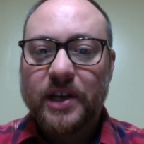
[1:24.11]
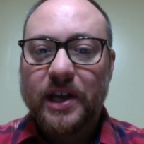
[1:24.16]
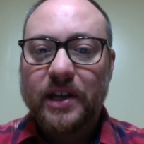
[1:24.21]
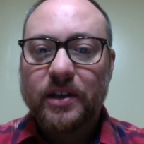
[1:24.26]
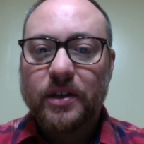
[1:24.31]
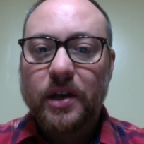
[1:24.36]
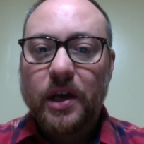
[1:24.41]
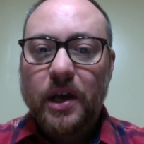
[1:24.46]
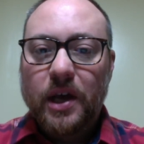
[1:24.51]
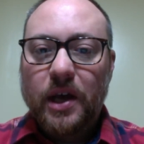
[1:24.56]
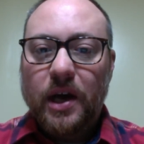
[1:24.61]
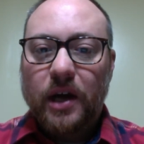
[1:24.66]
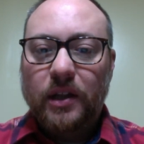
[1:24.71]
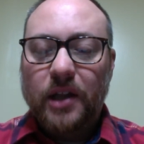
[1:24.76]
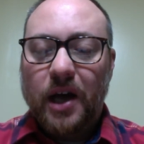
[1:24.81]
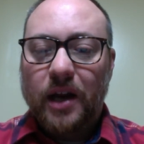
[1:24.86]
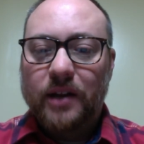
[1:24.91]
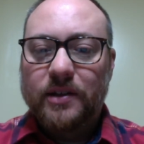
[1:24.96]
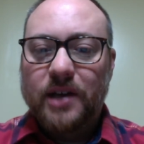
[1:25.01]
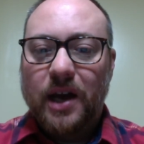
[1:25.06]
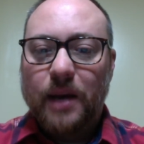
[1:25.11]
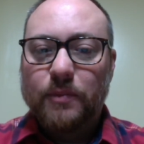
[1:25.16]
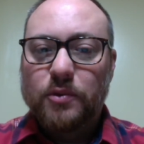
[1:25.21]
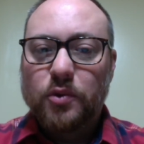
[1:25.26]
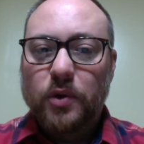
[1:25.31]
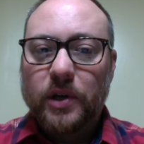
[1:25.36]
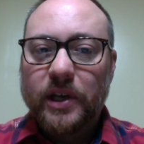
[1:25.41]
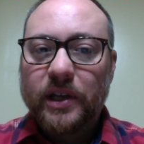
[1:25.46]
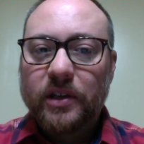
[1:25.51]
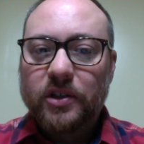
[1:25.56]
And a lot of times
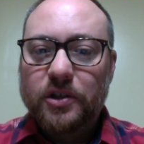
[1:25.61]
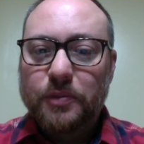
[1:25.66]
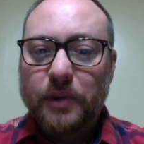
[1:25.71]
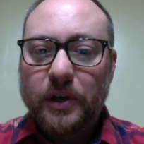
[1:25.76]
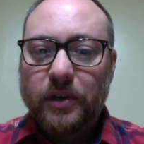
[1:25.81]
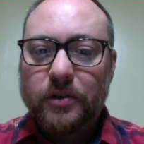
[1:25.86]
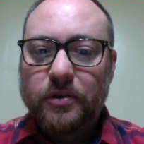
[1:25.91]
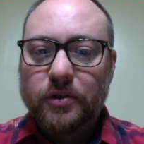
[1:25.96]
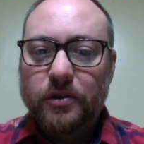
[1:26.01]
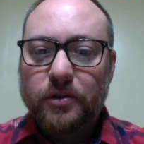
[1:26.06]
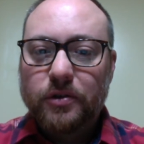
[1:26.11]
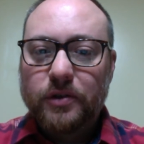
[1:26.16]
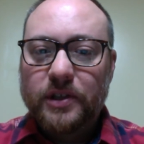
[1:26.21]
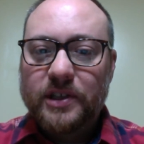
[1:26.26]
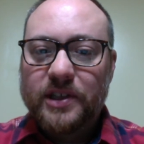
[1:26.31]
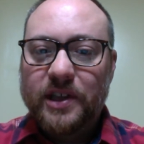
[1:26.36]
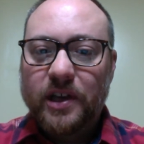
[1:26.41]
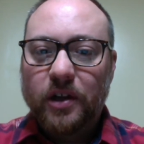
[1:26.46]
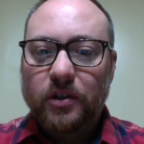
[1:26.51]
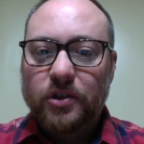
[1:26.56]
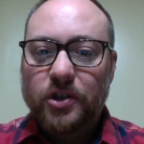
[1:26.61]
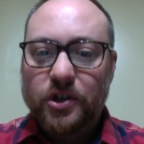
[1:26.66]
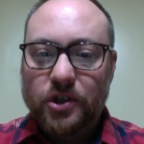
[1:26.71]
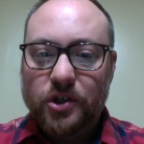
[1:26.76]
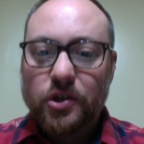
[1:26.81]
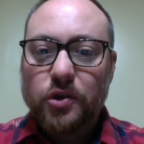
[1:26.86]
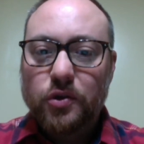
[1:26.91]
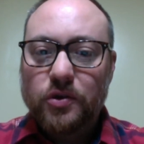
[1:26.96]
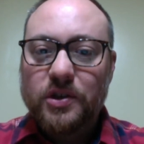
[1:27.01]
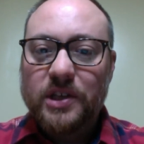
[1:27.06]
what English speakers will do is they'll
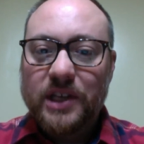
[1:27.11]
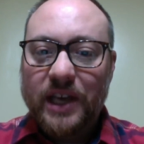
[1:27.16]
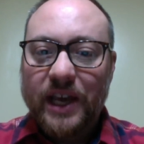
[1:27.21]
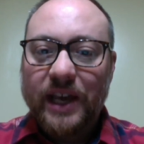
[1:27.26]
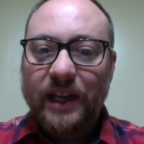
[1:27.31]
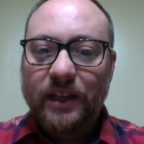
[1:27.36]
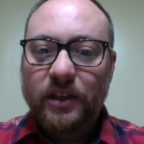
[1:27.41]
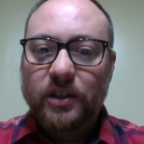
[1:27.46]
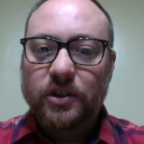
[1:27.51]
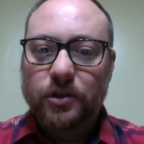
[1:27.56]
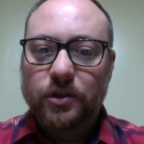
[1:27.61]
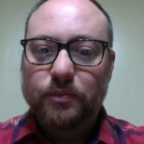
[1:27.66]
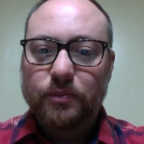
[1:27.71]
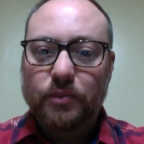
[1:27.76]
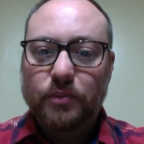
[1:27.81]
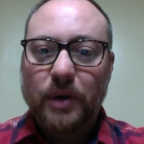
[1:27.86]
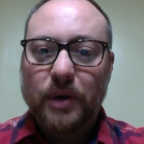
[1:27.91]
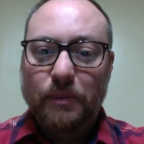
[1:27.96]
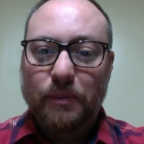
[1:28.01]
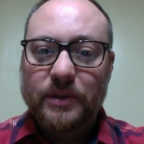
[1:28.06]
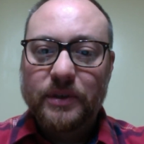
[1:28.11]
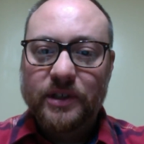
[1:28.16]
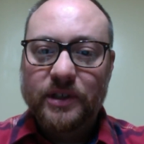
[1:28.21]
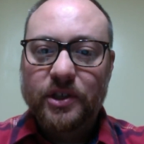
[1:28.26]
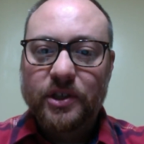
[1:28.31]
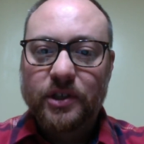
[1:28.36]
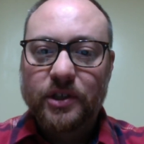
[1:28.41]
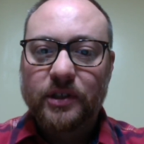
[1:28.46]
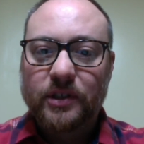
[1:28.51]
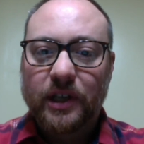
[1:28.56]
just use the English
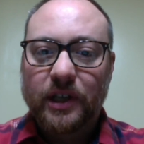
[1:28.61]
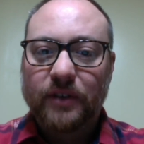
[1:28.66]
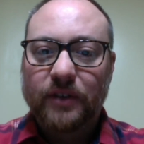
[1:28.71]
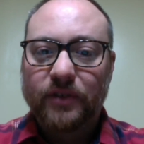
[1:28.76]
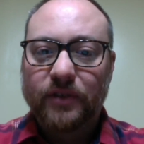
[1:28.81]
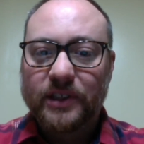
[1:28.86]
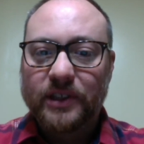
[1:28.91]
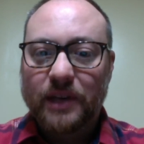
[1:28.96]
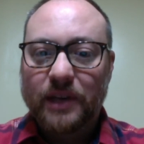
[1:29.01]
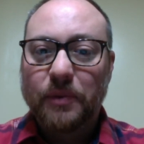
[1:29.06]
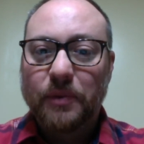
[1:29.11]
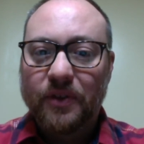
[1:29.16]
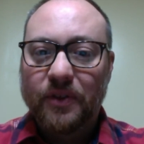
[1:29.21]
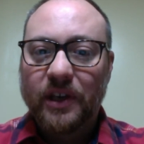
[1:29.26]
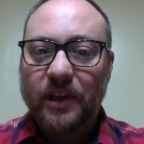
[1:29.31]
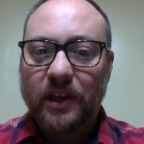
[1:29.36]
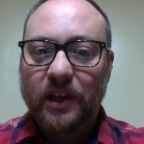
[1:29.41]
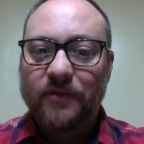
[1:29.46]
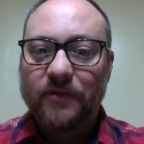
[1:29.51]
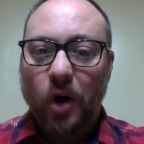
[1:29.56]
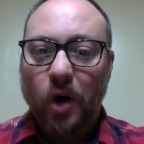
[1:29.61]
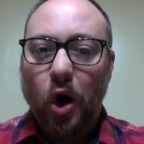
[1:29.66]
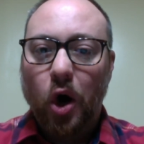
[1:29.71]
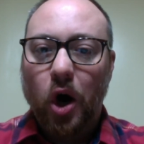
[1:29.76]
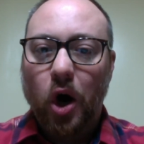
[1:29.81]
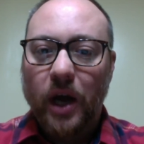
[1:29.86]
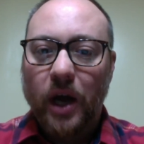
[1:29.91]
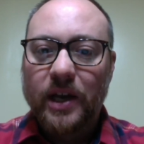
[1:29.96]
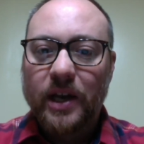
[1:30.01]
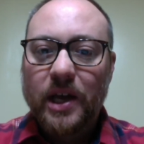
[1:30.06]
preposition, like for example, thinking of
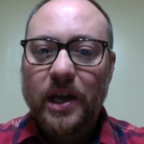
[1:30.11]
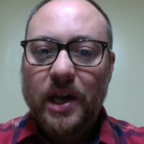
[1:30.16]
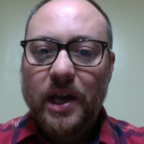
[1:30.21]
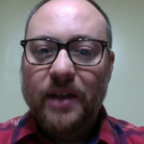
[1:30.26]
on,